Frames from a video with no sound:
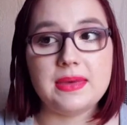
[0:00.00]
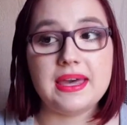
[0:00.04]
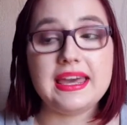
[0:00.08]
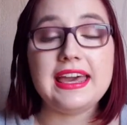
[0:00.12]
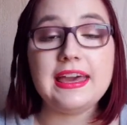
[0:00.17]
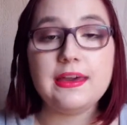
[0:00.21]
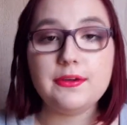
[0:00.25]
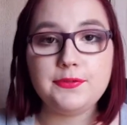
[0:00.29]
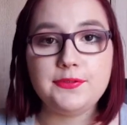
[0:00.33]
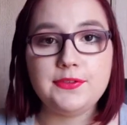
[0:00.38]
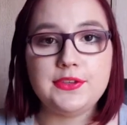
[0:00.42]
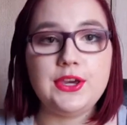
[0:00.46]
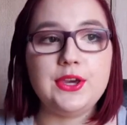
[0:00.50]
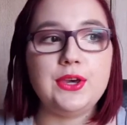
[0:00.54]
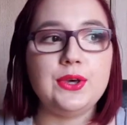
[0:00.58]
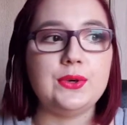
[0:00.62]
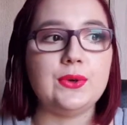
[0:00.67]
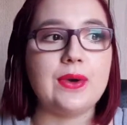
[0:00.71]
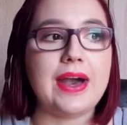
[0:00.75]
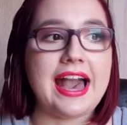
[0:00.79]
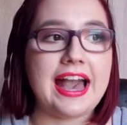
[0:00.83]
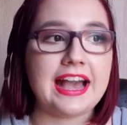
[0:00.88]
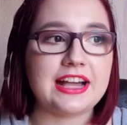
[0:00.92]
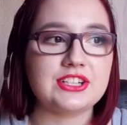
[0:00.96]
If you
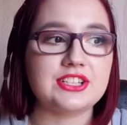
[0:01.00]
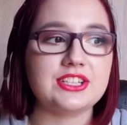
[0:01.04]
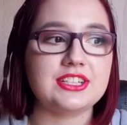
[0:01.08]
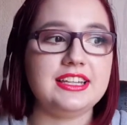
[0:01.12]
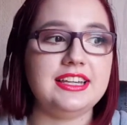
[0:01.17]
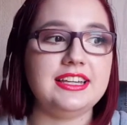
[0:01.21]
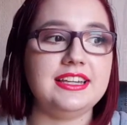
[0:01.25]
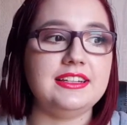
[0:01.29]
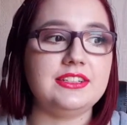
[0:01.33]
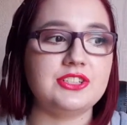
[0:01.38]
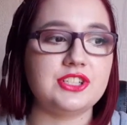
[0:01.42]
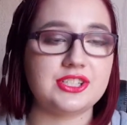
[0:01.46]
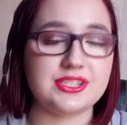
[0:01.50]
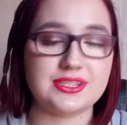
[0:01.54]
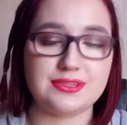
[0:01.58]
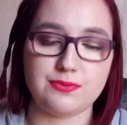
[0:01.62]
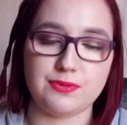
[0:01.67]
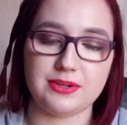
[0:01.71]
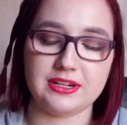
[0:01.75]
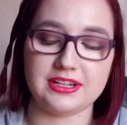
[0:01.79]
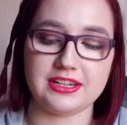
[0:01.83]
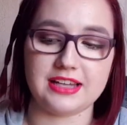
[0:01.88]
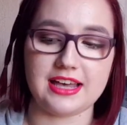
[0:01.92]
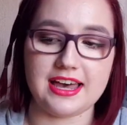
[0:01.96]
actually just
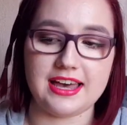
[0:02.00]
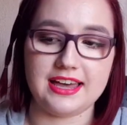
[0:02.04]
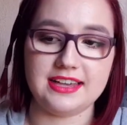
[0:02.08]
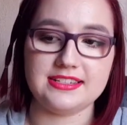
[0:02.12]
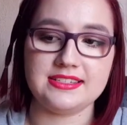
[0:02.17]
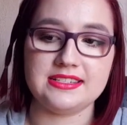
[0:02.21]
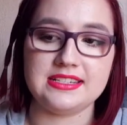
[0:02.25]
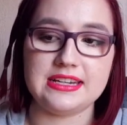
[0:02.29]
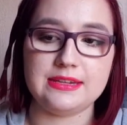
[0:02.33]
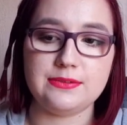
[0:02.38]
realized,